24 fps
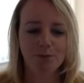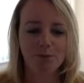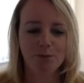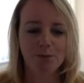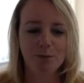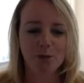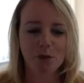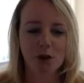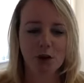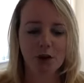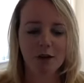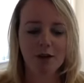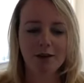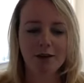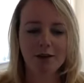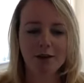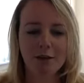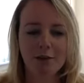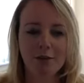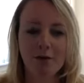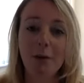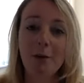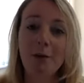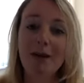you know,
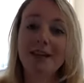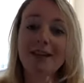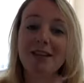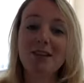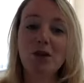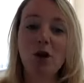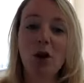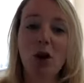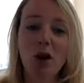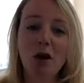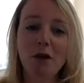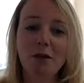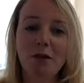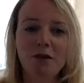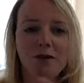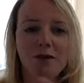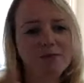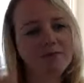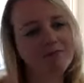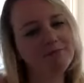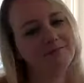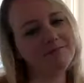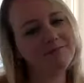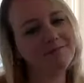3 weeks off,
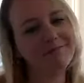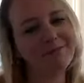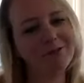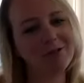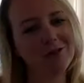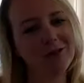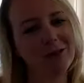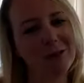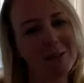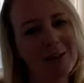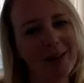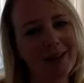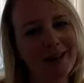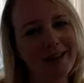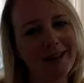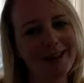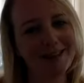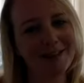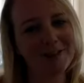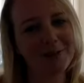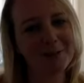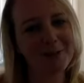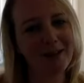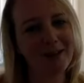straight back
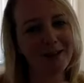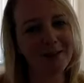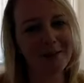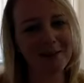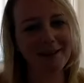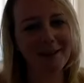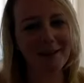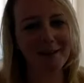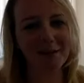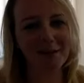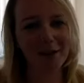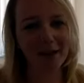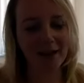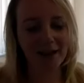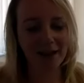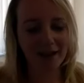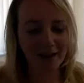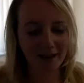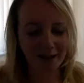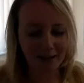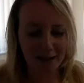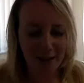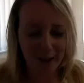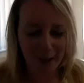into it. We love that.
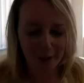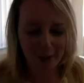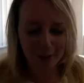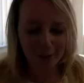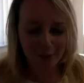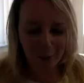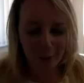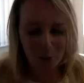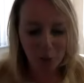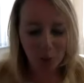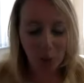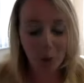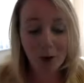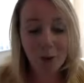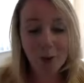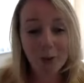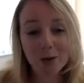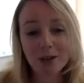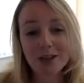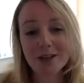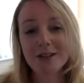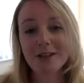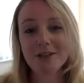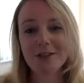But what I
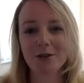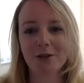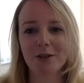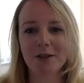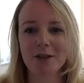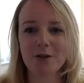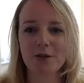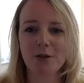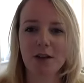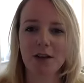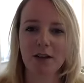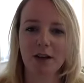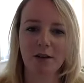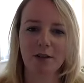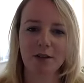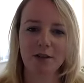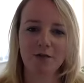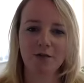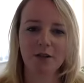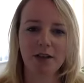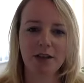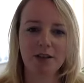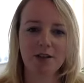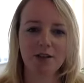wanted to do in this video is
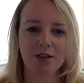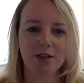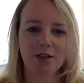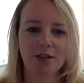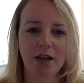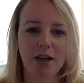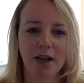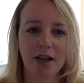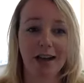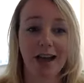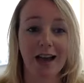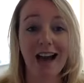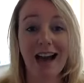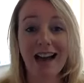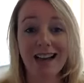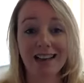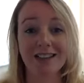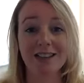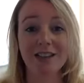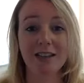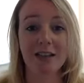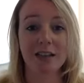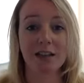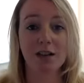really just share that
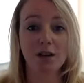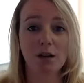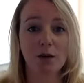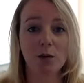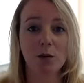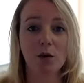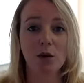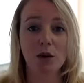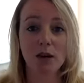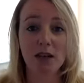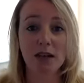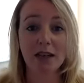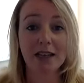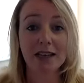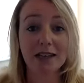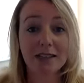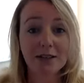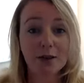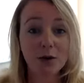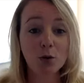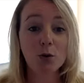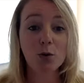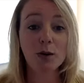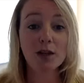actually, you know what, it
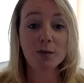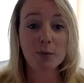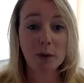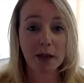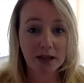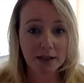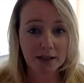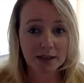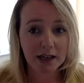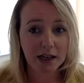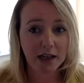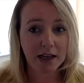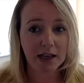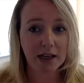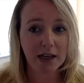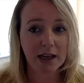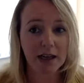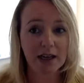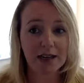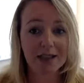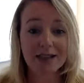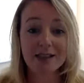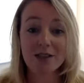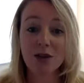isn't always plain sailing,
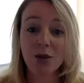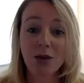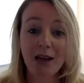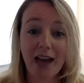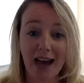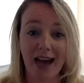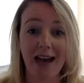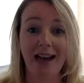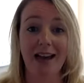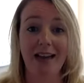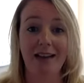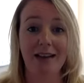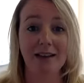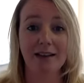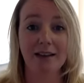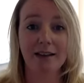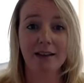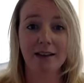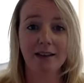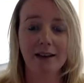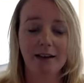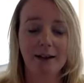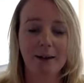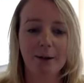and that's okay.
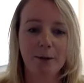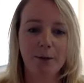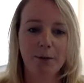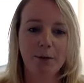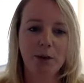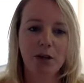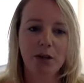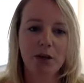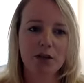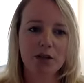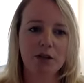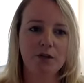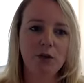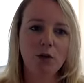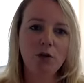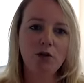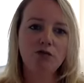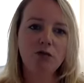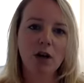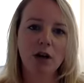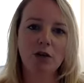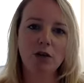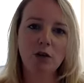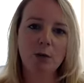Because if you
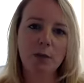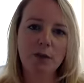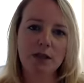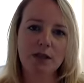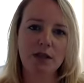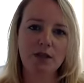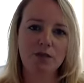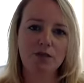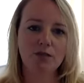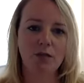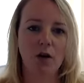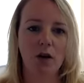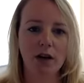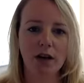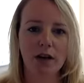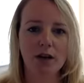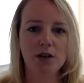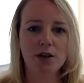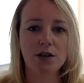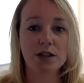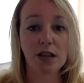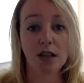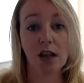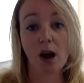run your business right and you
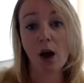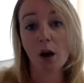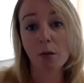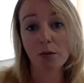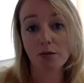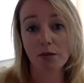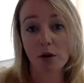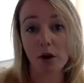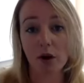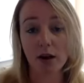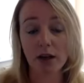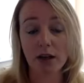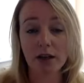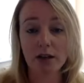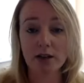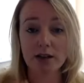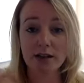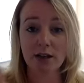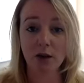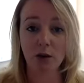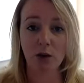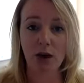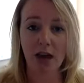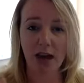set it up right and you
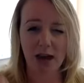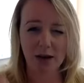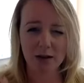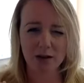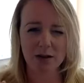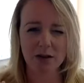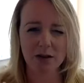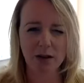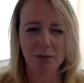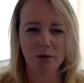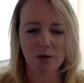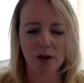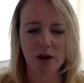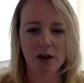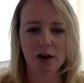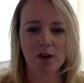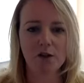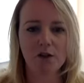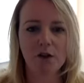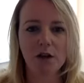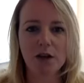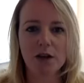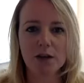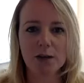set all your houses up right in the
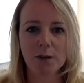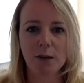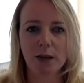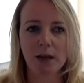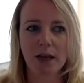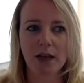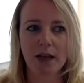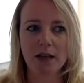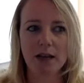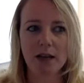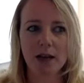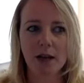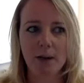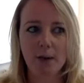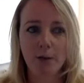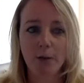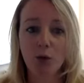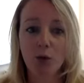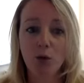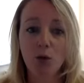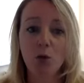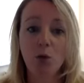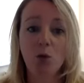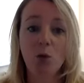first place,
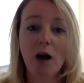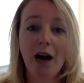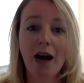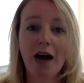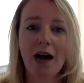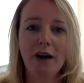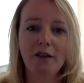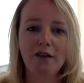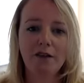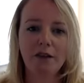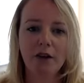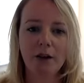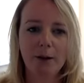you will have